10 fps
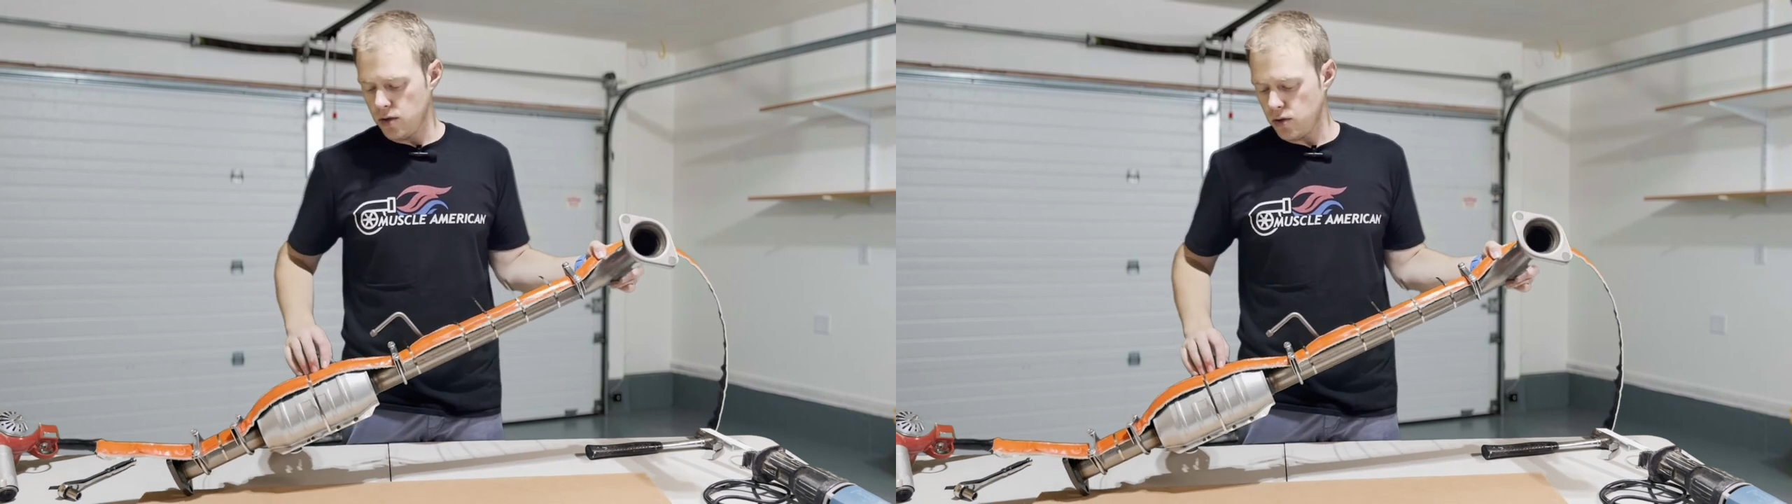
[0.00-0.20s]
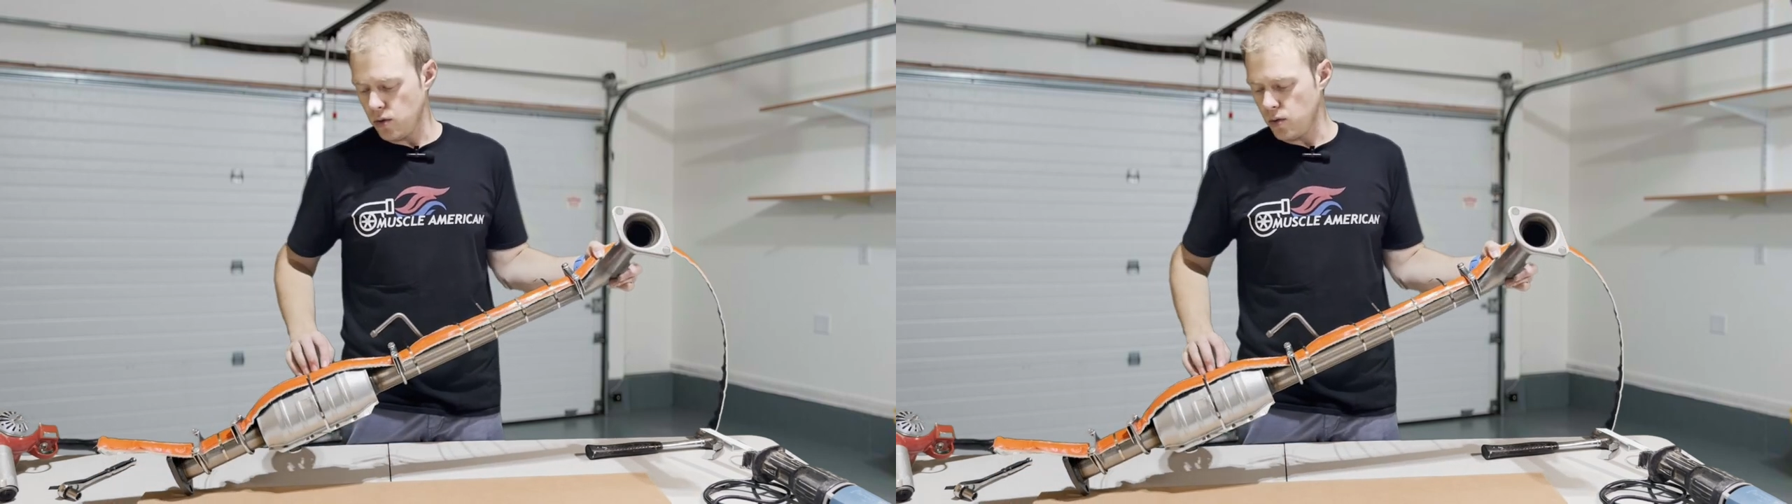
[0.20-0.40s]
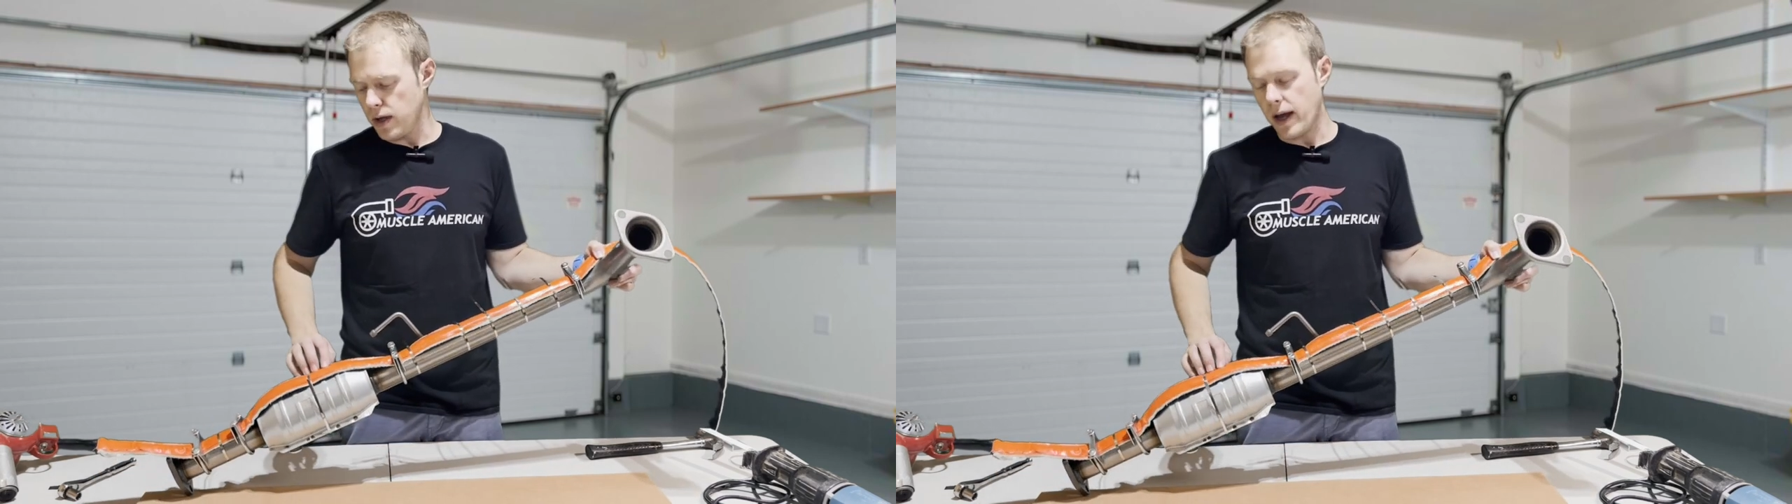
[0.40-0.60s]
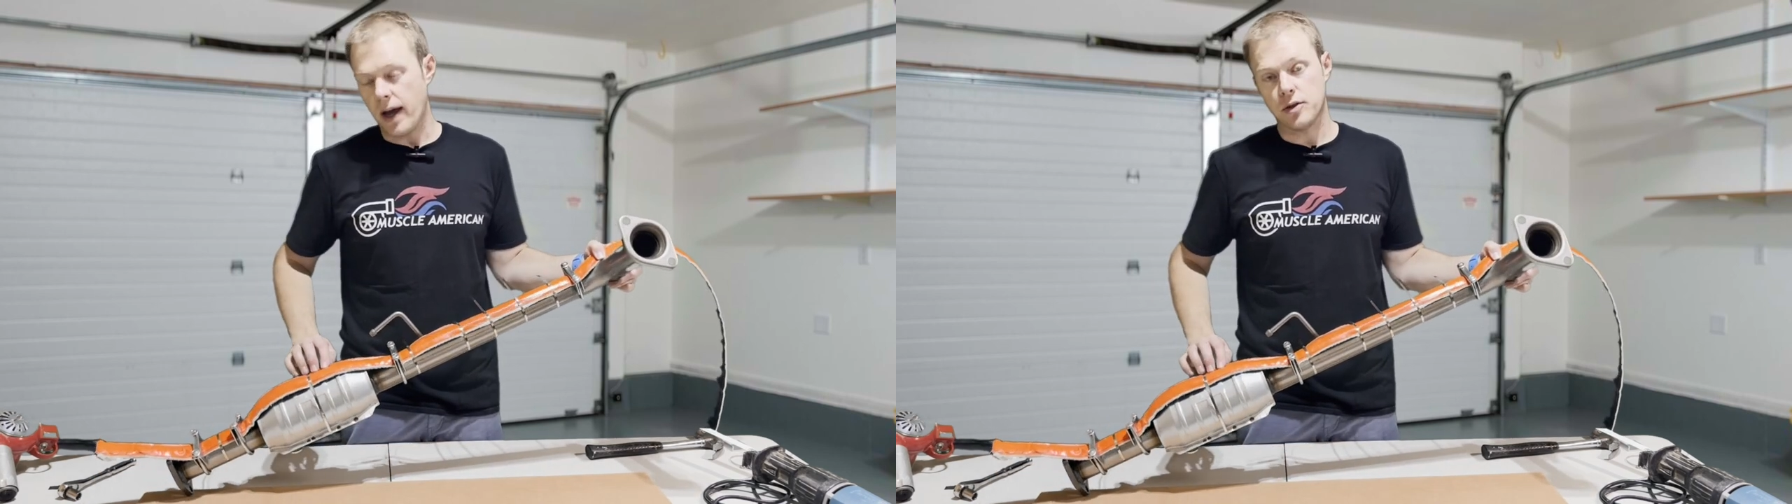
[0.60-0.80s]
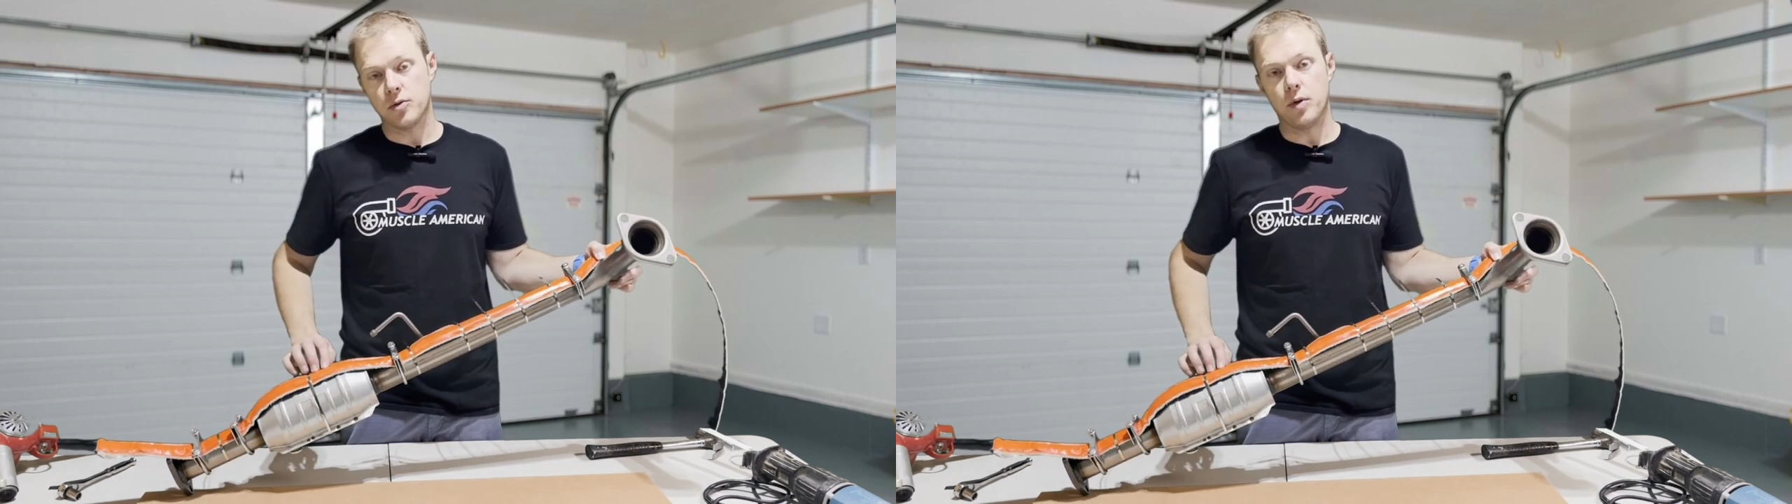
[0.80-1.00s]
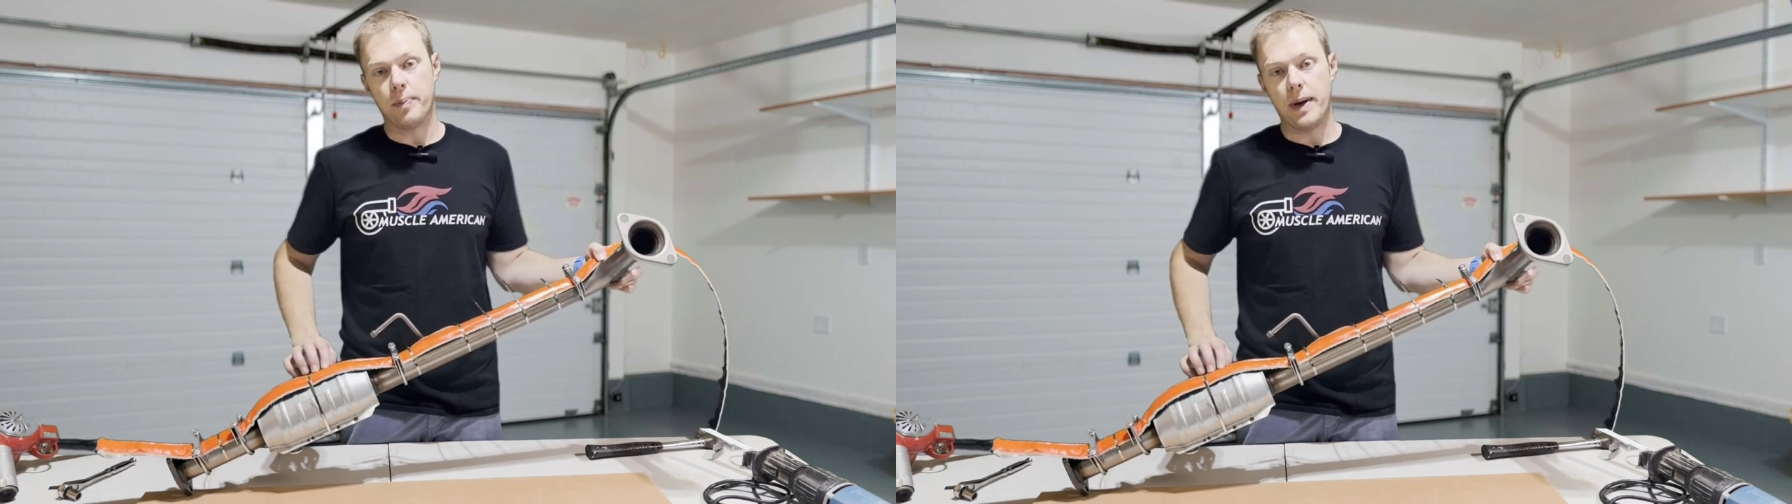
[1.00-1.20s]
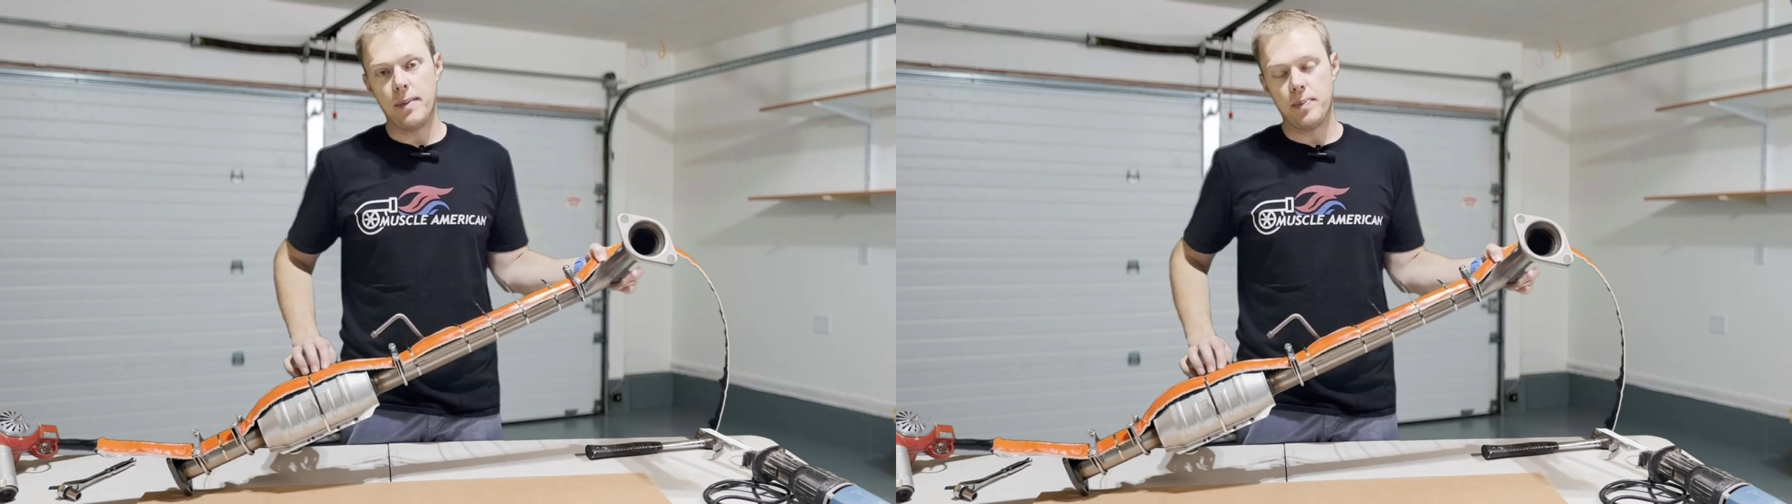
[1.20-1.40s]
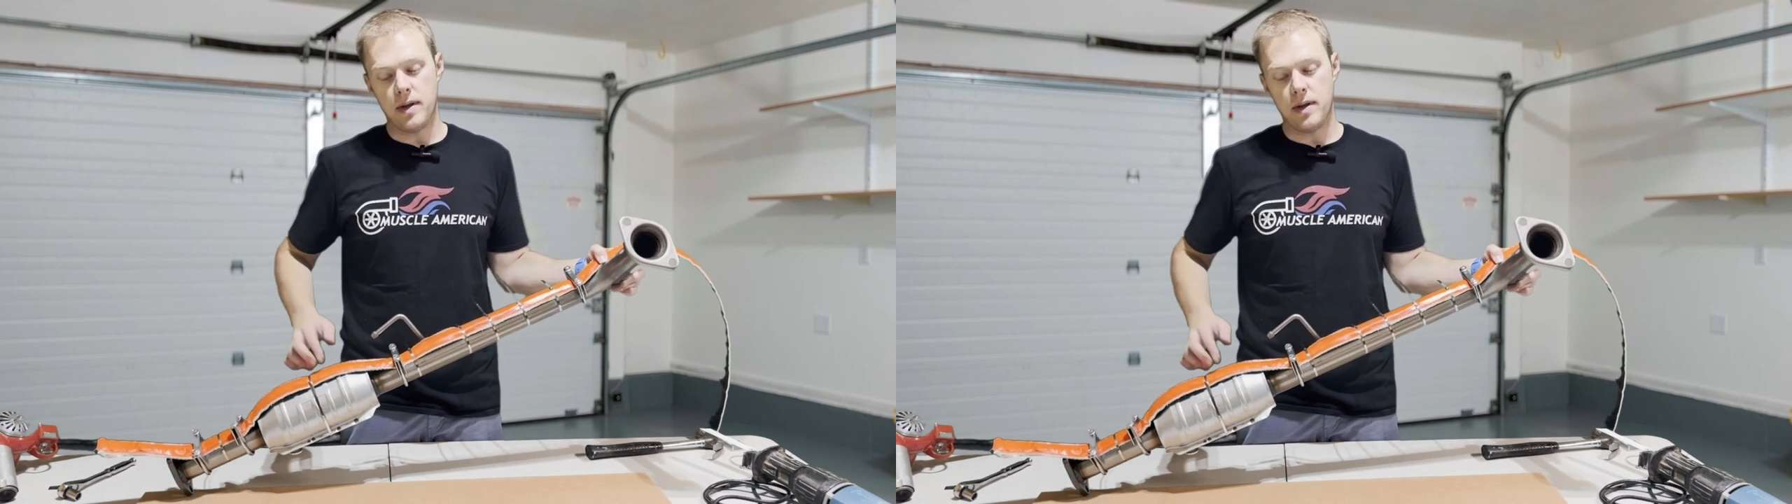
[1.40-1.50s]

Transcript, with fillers: to the actual pipe,